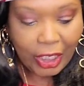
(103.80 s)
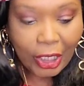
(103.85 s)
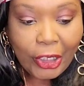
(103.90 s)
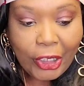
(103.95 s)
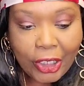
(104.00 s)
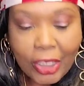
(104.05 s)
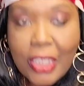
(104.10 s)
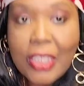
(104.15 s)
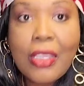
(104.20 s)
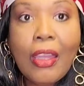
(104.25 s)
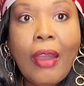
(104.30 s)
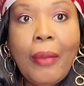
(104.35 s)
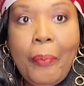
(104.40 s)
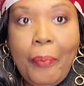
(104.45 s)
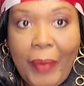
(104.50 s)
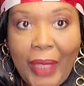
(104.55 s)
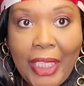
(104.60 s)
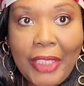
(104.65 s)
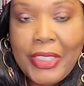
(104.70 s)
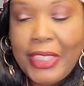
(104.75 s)
your girls start
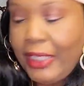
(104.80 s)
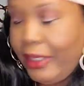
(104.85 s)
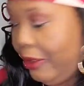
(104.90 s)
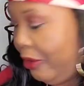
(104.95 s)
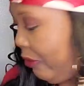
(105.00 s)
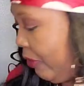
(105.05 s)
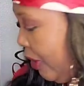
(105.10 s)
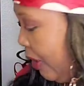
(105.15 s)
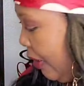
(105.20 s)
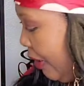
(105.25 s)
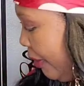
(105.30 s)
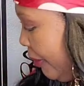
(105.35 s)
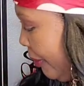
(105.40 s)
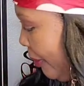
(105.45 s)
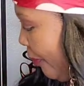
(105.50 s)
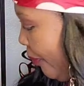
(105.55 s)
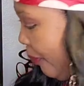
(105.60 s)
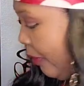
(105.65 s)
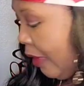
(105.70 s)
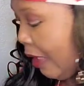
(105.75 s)
melting over here.
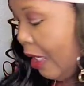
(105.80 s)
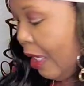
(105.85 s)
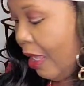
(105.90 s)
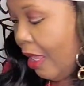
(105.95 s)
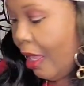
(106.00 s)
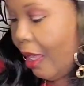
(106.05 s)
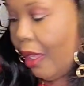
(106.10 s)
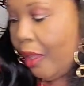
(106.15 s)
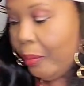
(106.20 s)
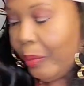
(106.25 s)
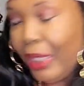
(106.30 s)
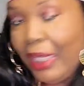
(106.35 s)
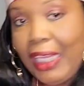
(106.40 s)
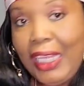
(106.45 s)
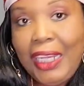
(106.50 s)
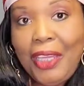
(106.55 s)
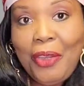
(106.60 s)
But